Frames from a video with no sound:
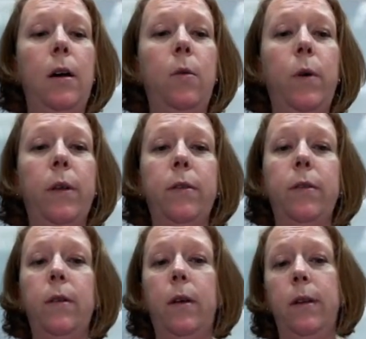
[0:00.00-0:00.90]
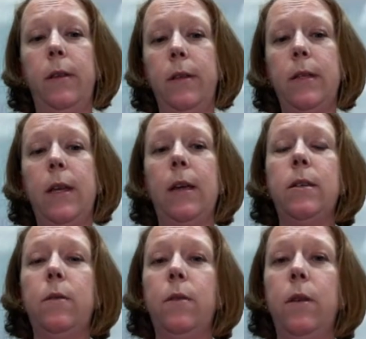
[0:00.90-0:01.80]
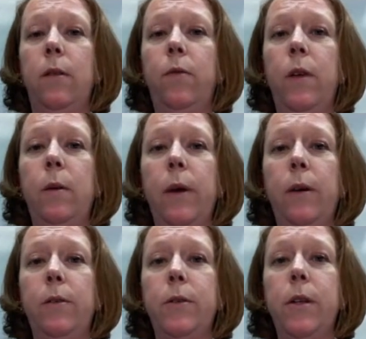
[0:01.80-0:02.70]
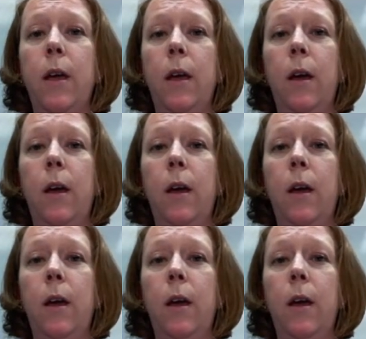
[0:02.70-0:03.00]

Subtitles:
with, in this case, the females